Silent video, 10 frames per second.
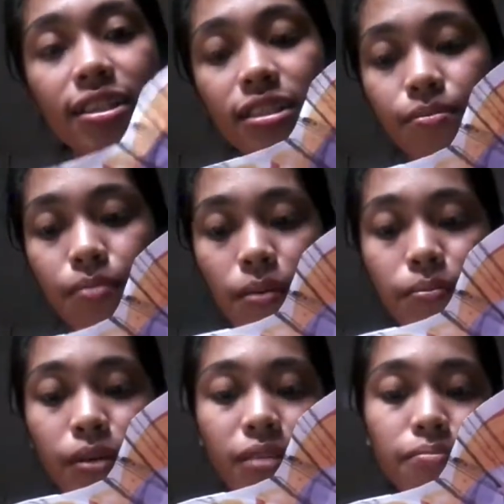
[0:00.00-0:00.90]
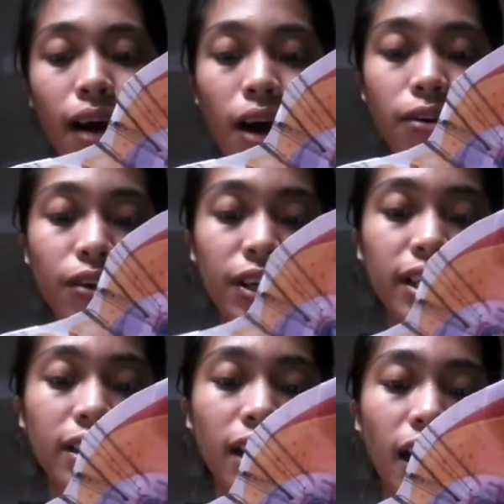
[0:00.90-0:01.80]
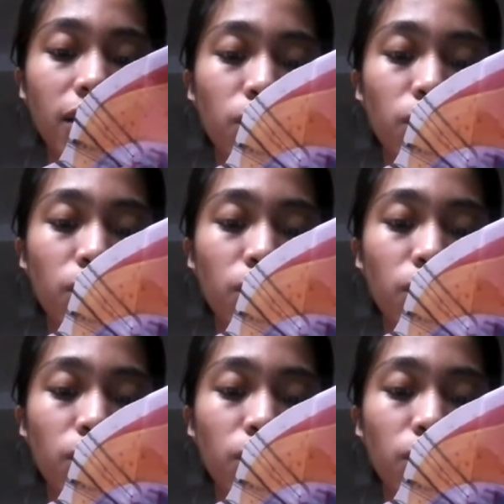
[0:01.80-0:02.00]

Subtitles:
is the membrane-bound organelle,